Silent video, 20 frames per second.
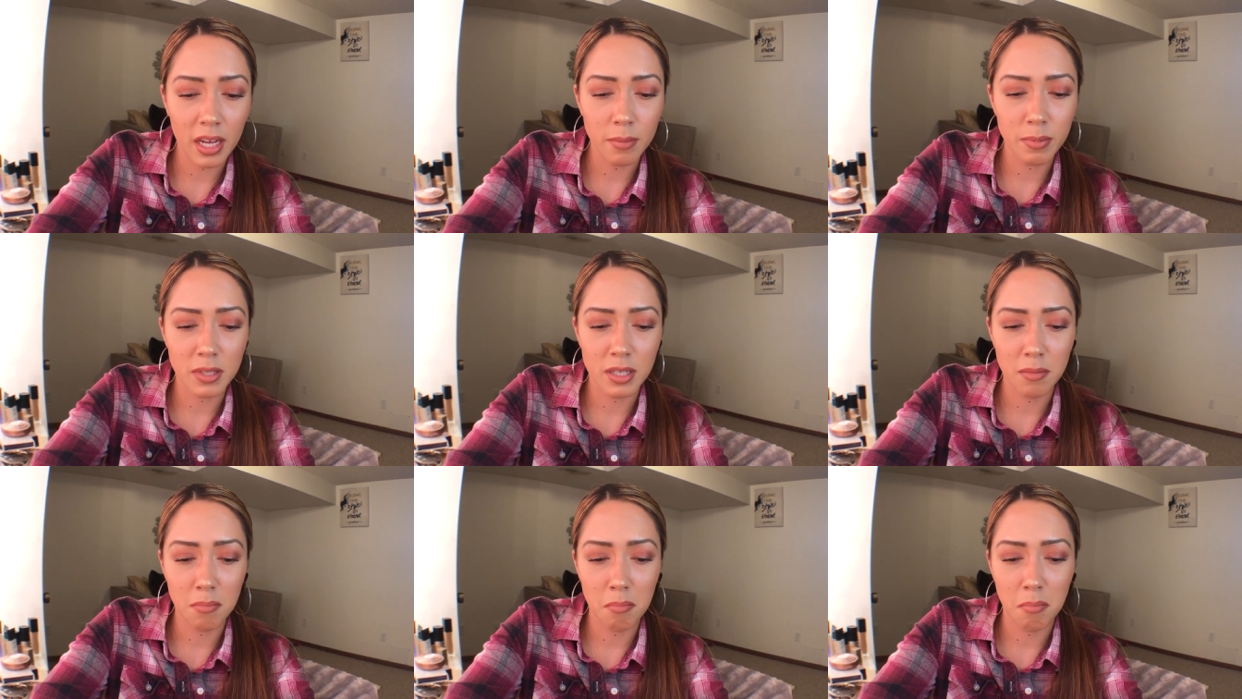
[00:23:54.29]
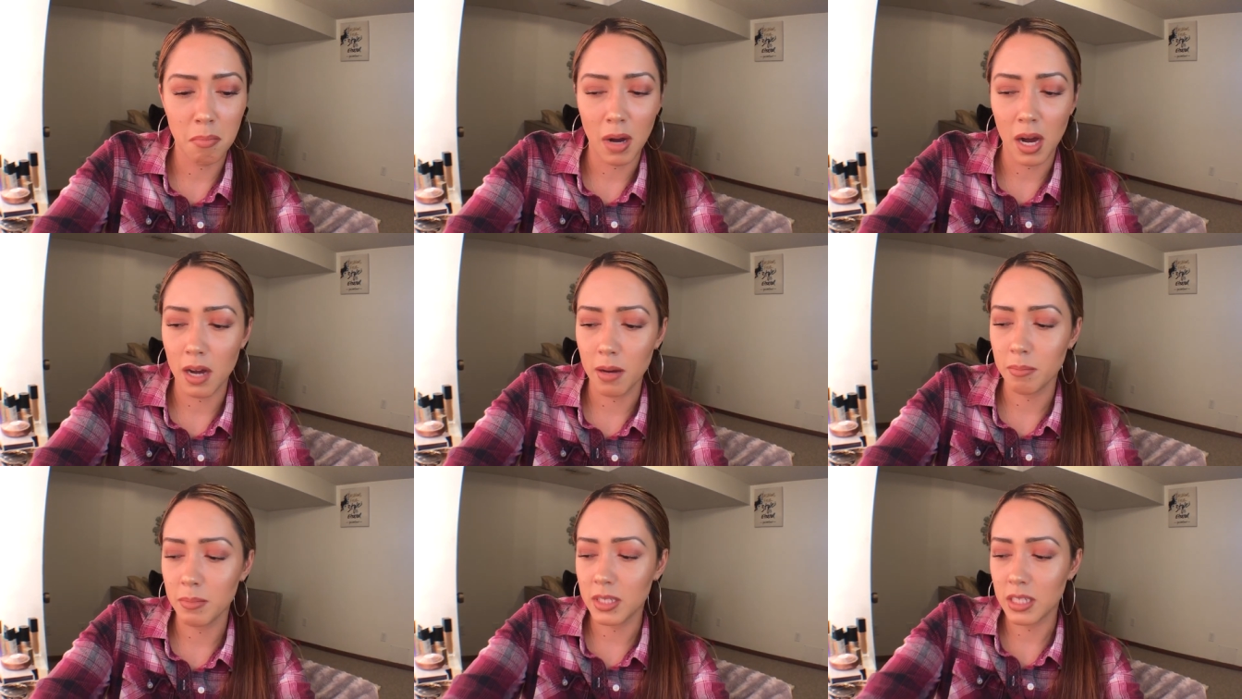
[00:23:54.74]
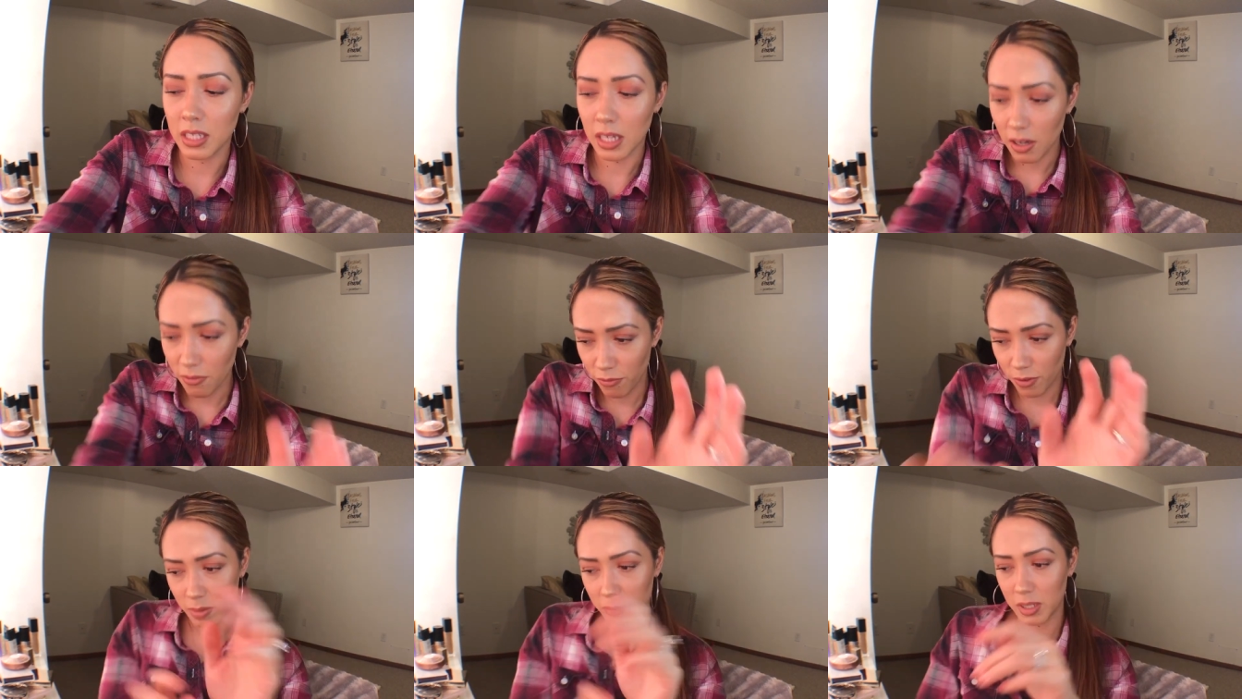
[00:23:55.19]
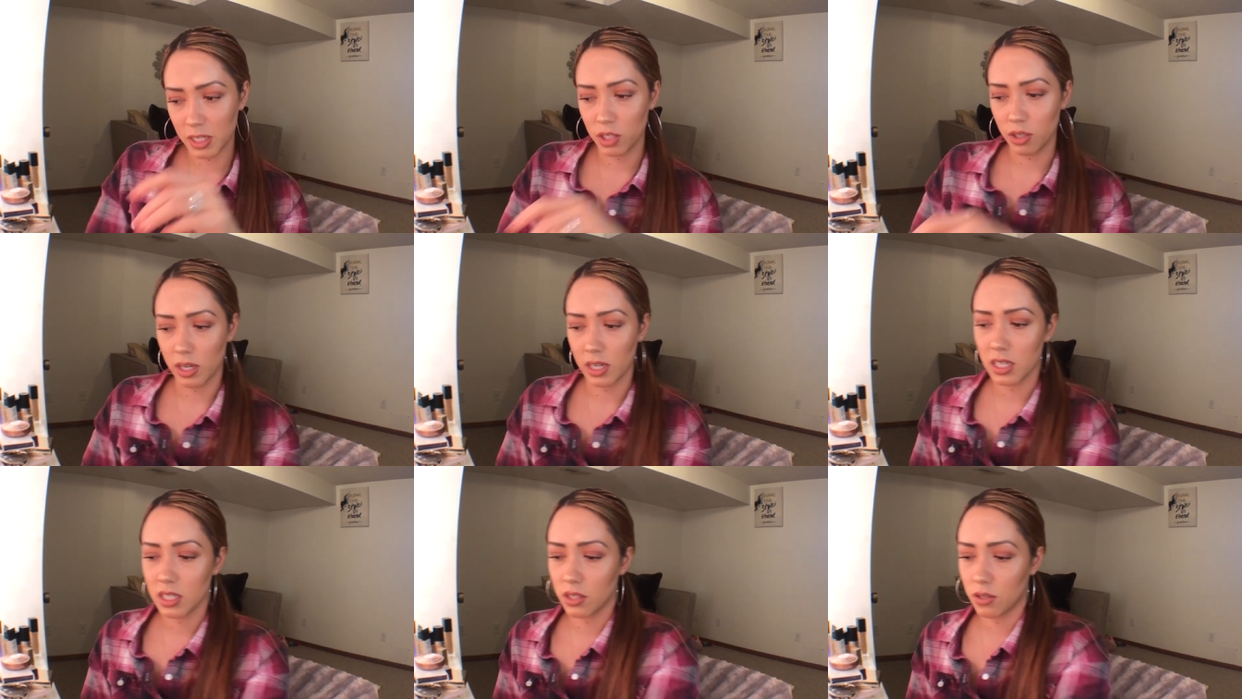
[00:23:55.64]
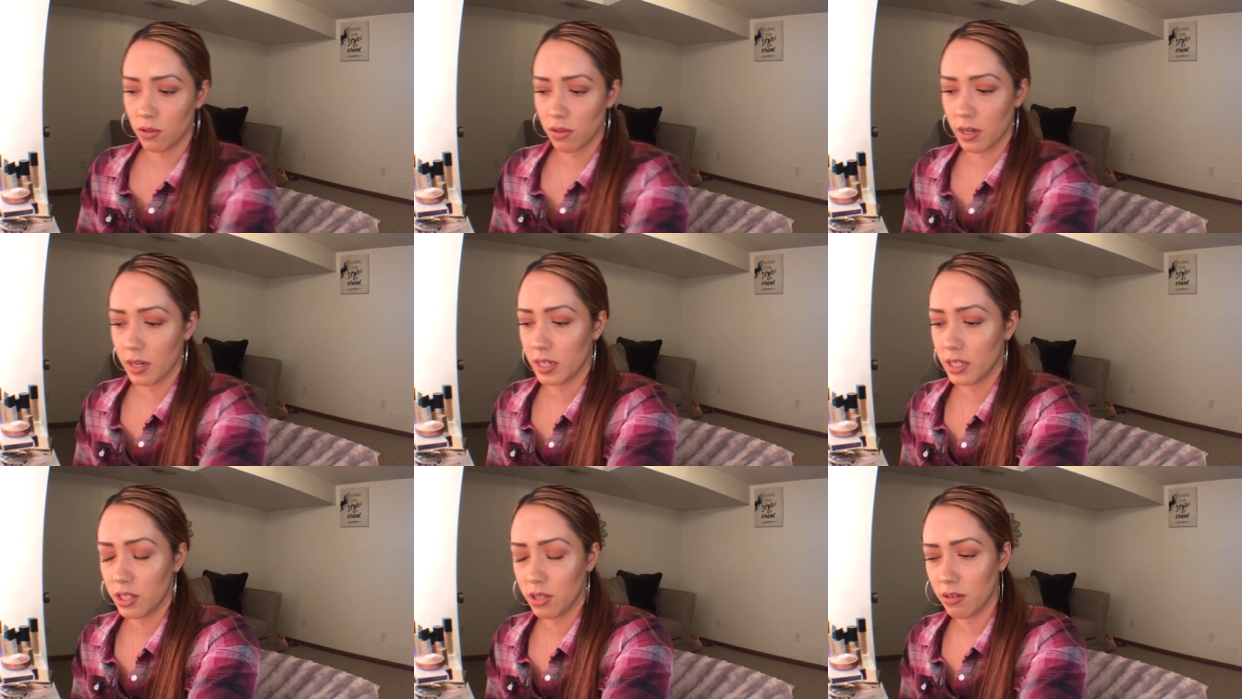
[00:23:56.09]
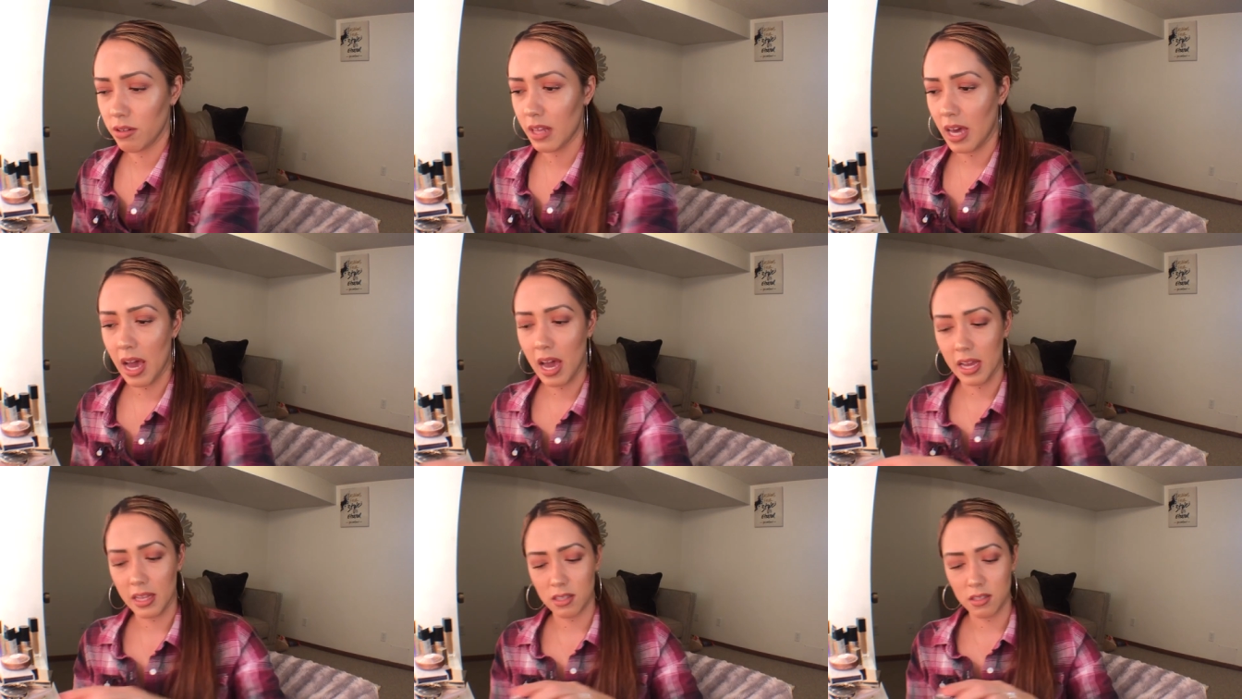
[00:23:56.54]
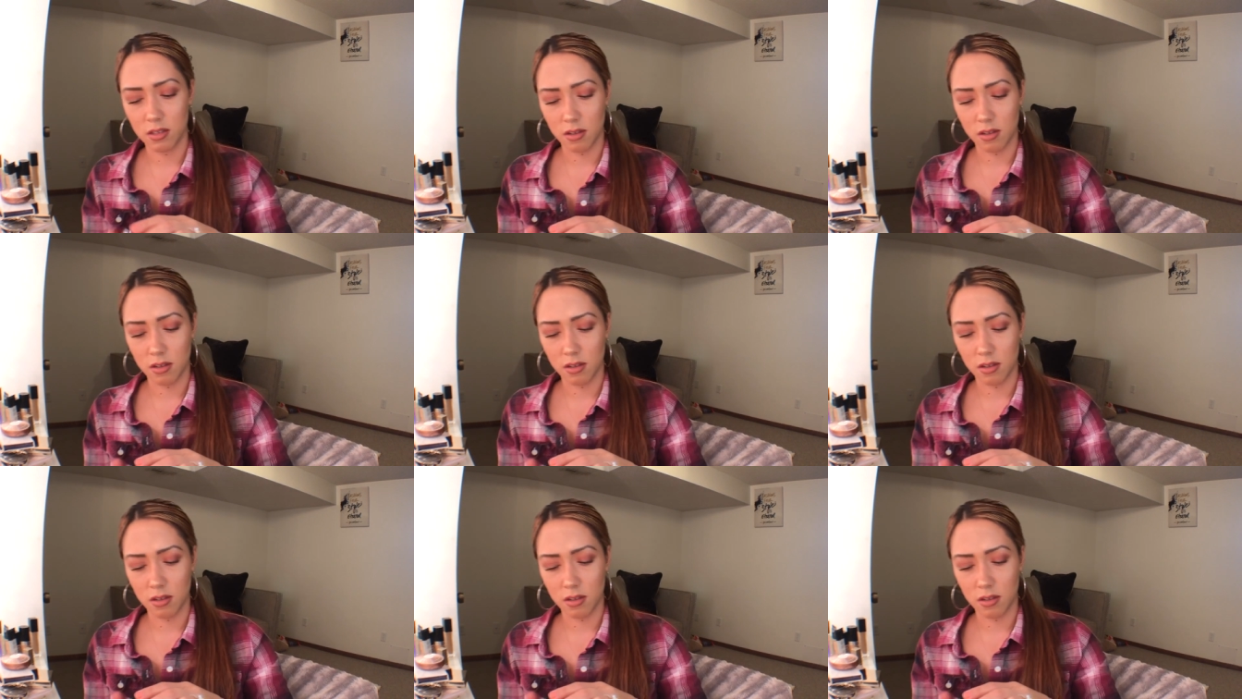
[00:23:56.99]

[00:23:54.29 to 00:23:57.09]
up some bomb stuff from the drugstore and do that.